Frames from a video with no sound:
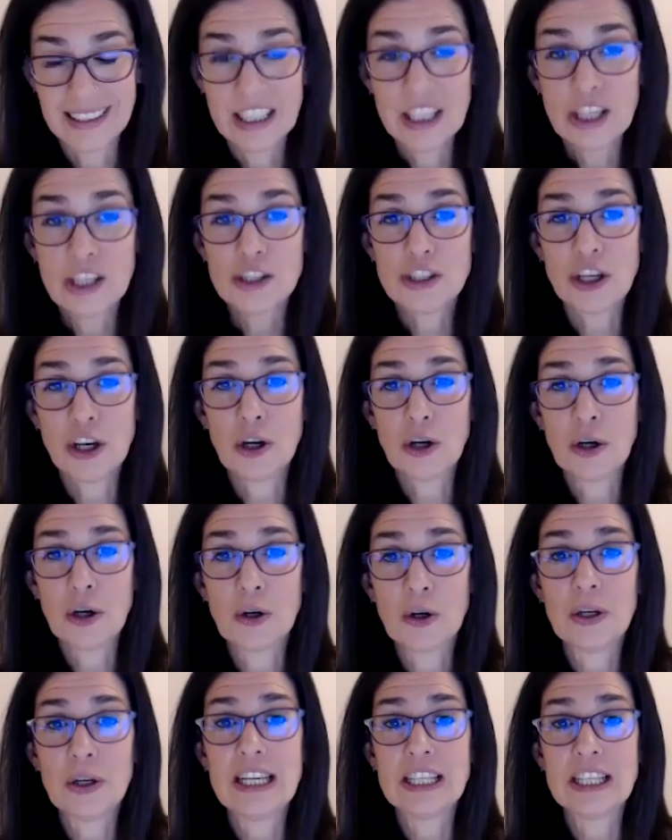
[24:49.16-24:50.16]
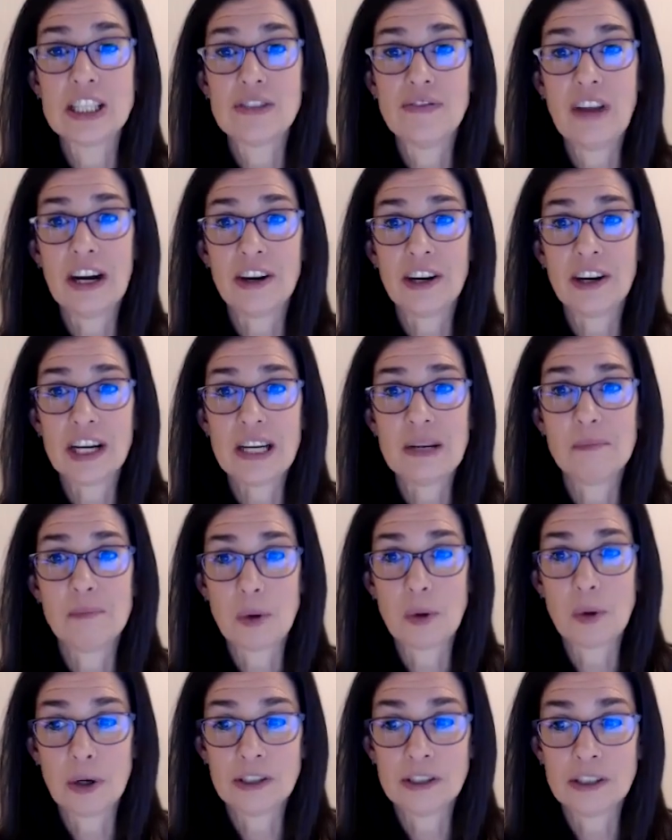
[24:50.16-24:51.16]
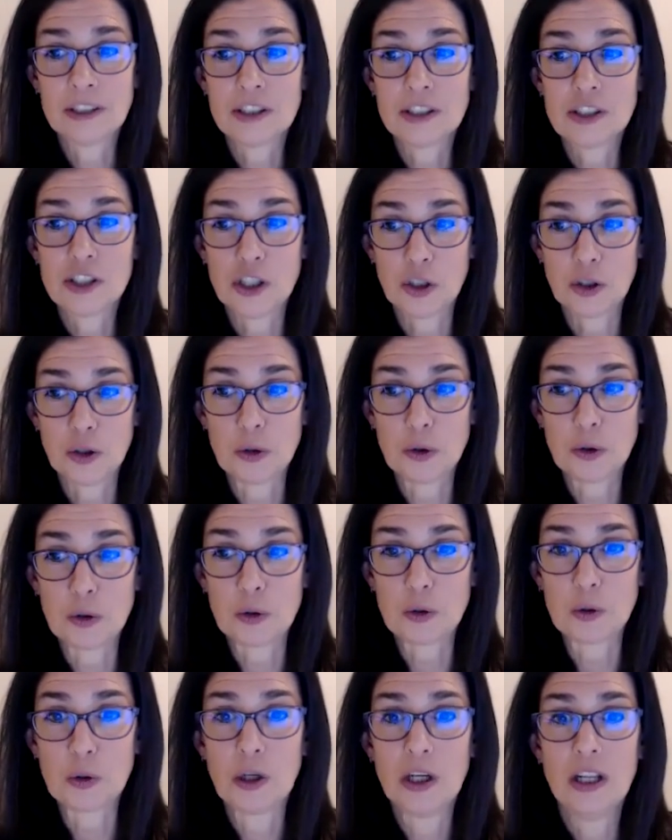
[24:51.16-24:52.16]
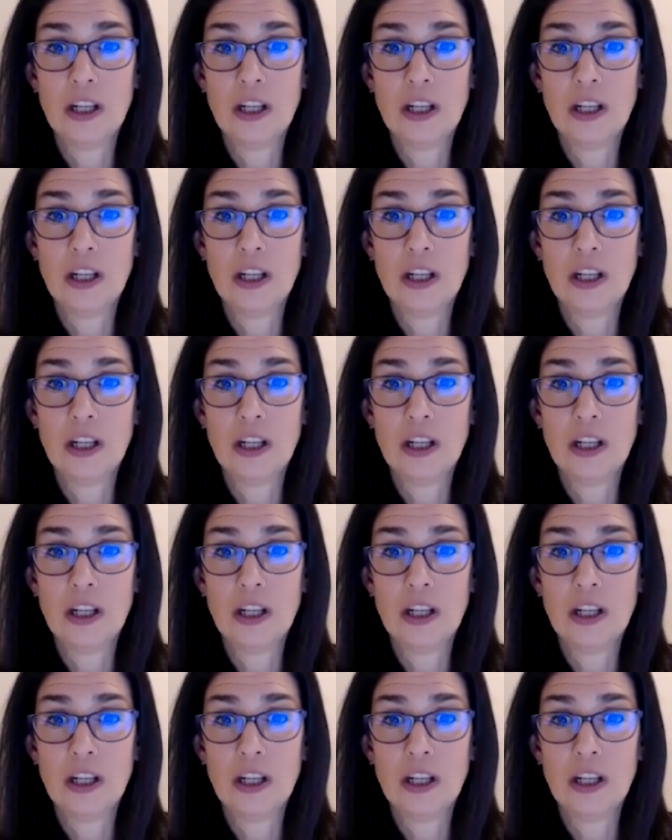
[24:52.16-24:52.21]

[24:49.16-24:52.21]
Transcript: So it's very important to